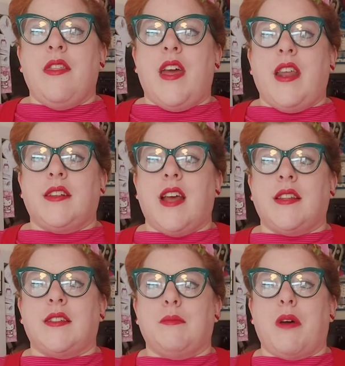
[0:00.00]
then it
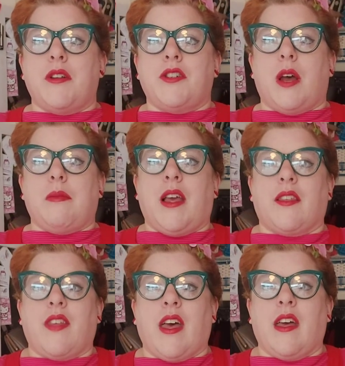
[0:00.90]
tends to bunch up
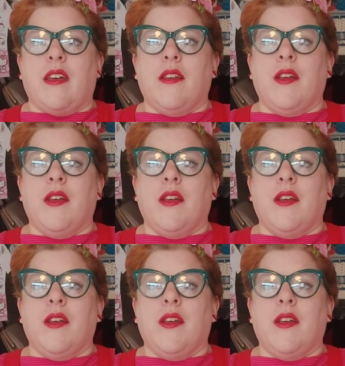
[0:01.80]
like that,